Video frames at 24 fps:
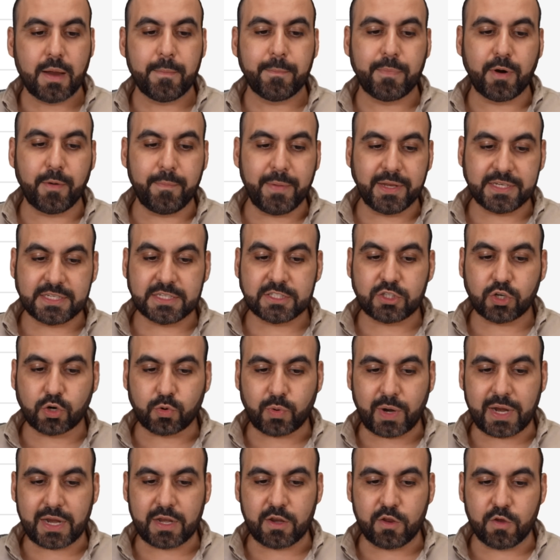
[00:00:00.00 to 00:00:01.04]
Permissions to
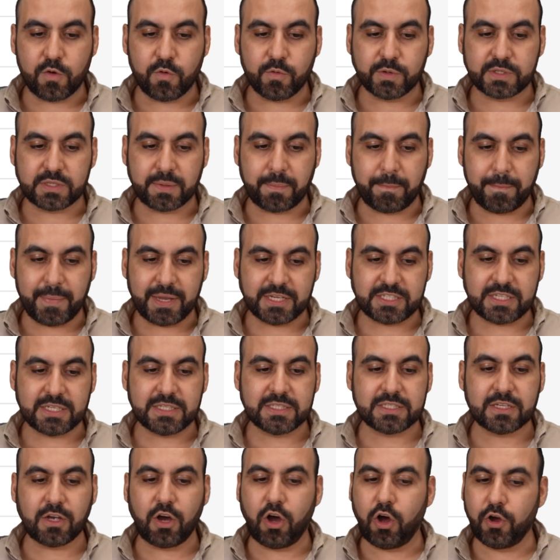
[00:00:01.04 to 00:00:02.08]
create new
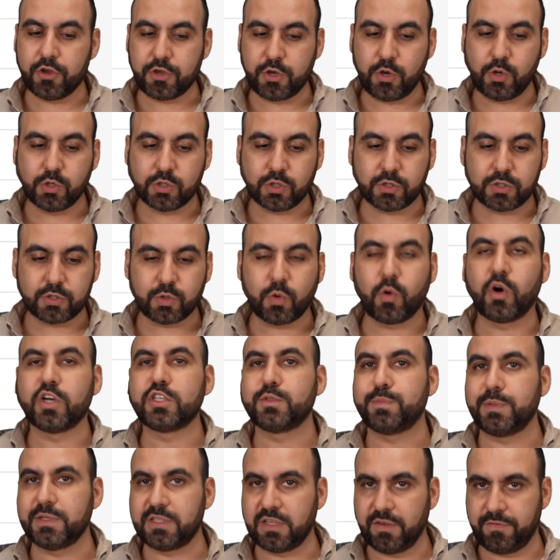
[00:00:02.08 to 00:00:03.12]
submissions, all users or
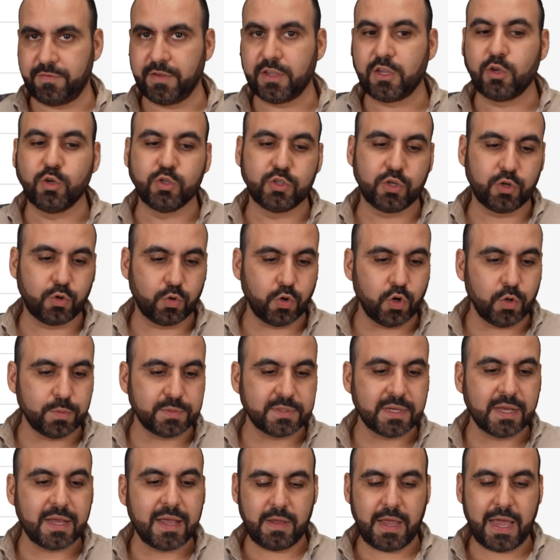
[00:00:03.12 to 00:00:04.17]
specific user
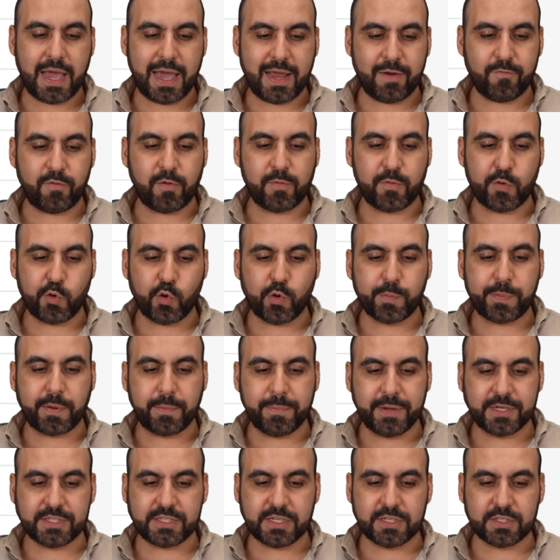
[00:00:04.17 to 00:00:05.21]
groups, and reviewer
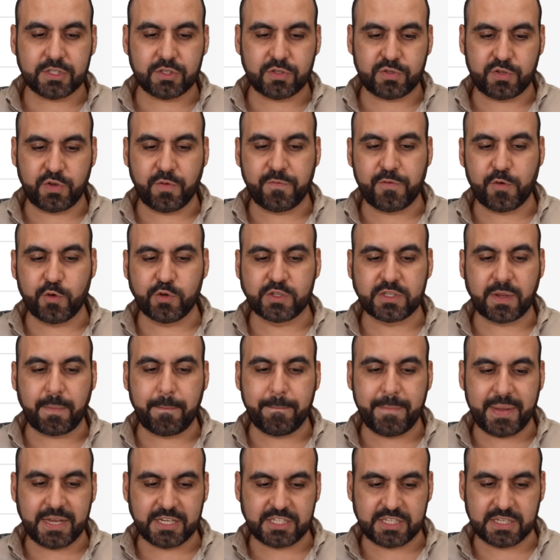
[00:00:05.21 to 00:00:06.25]
permissions to view
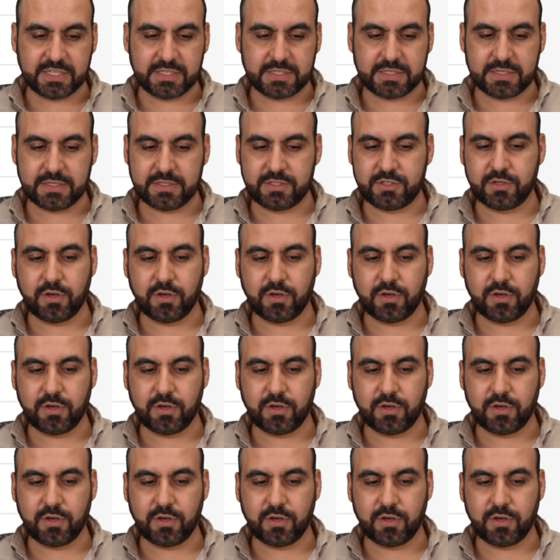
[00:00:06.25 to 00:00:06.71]
submissions.